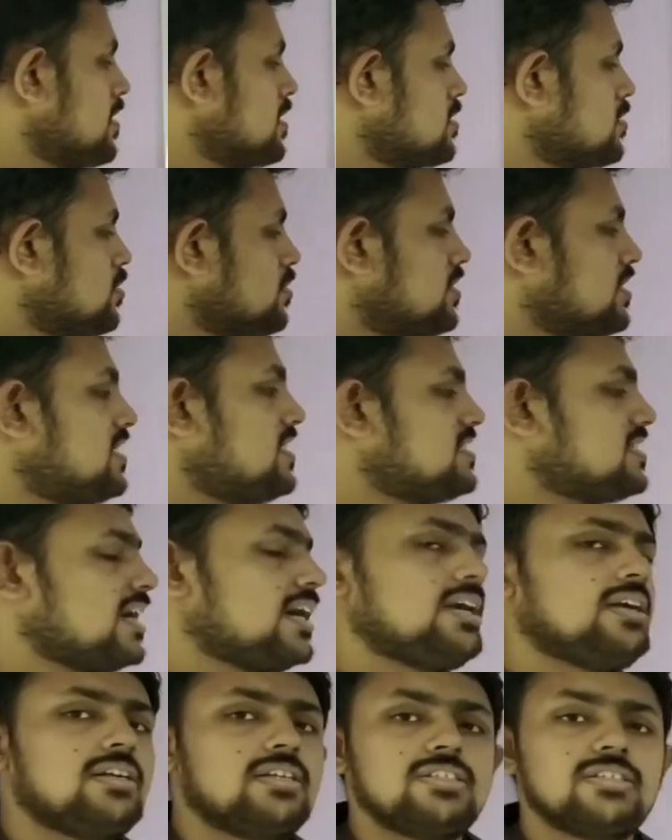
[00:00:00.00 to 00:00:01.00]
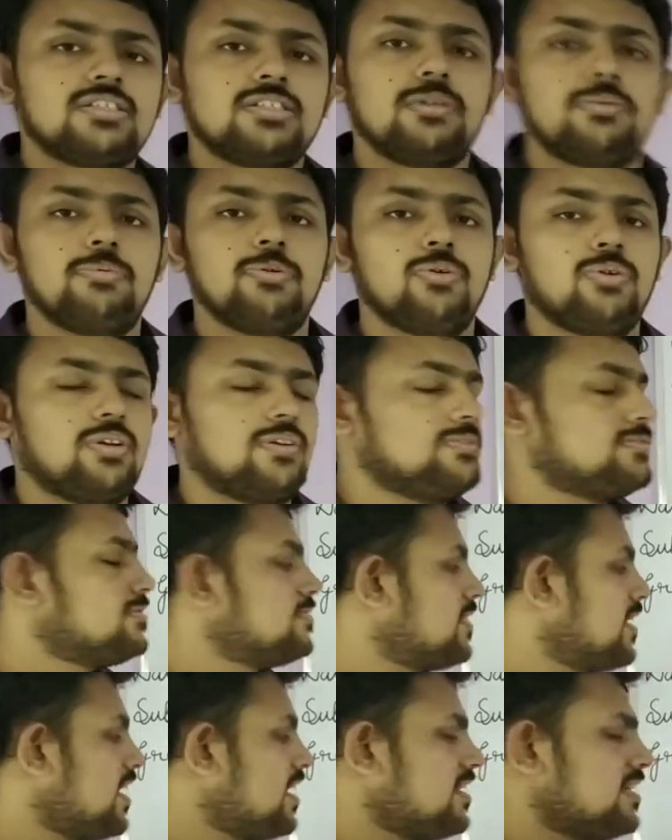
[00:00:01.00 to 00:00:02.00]
So these are distributives.
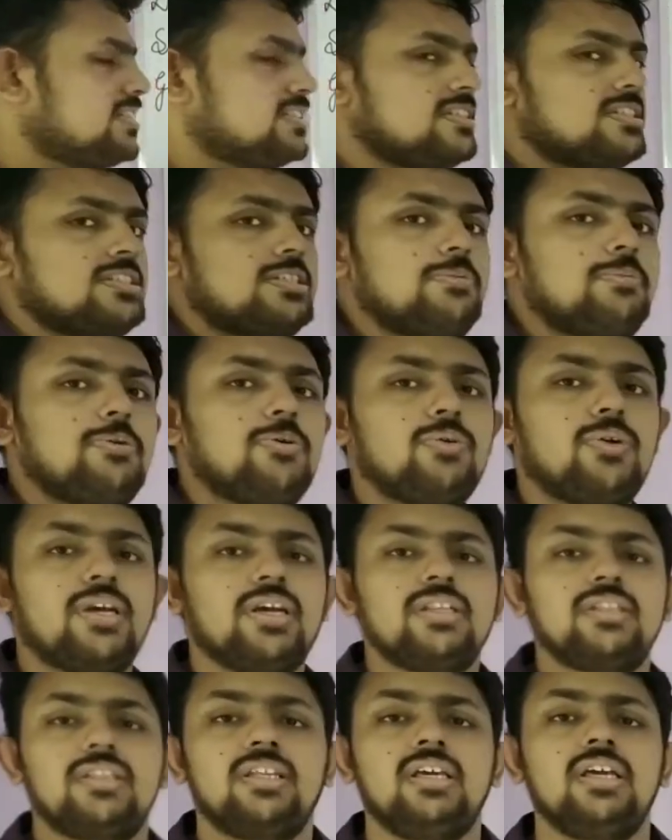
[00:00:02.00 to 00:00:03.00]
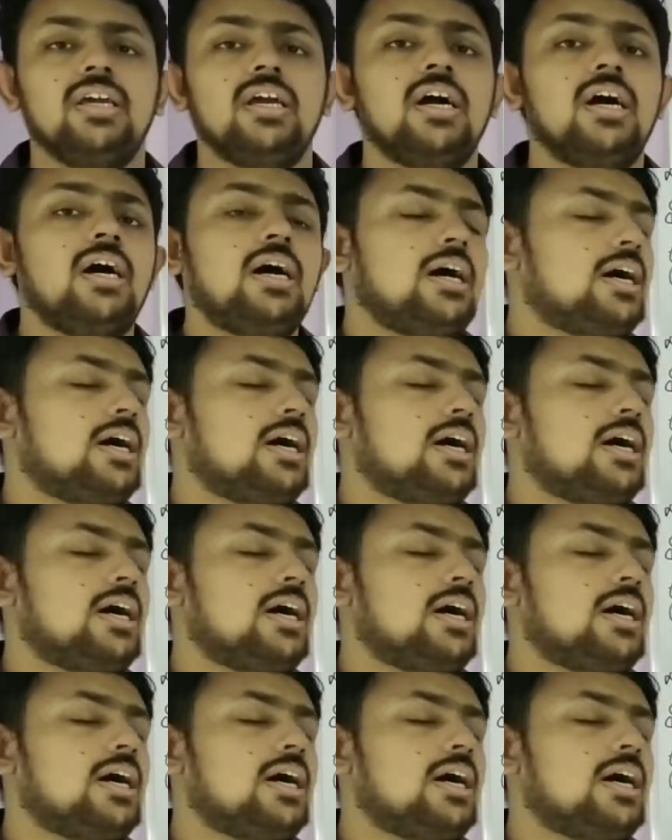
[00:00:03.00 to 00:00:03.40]
We are distributing